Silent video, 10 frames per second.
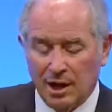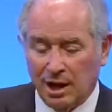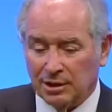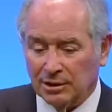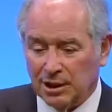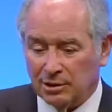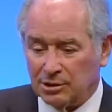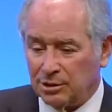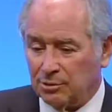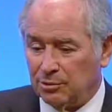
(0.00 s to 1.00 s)
and
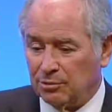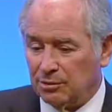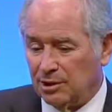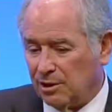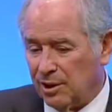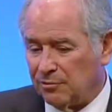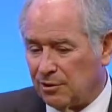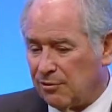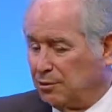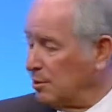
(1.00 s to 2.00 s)
so, you know, after
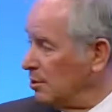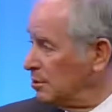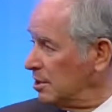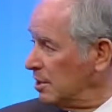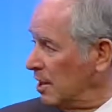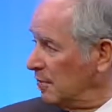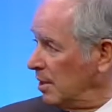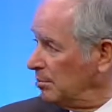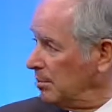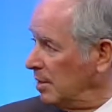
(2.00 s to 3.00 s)
a few of those, he gave
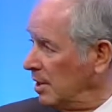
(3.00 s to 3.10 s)
up.